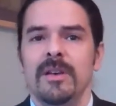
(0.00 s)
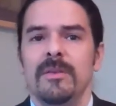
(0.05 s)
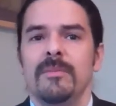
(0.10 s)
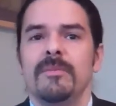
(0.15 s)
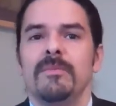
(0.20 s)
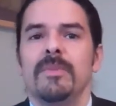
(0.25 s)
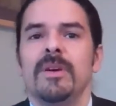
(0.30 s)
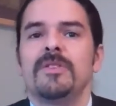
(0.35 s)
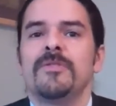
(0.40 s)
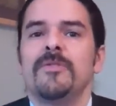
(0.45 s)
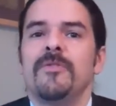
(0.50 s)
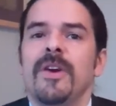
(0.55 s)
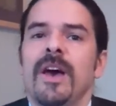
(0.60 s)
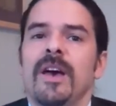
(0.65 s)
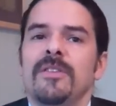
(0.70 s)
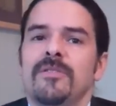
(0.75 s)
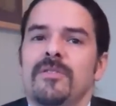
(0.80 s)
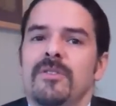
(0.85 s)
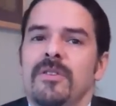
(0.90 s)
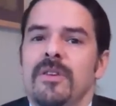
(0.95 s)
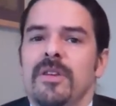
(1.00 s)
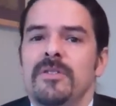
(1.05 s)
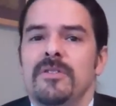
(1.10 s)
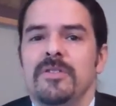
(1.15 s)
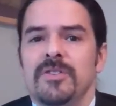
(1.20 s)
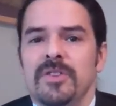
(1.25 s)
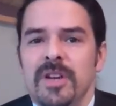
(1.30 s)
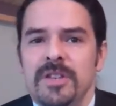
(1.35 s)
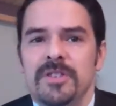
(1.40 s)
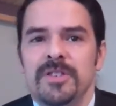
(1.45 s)
much faster than
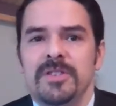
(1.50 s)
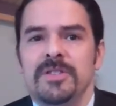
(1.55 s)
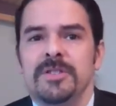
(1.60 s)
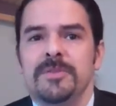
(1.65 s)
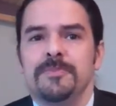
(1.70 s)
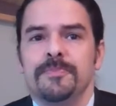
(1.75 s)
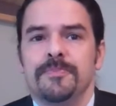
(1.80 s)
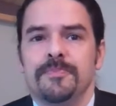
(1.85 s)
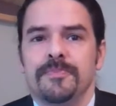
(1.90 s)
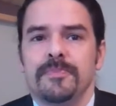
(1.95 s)
other judges.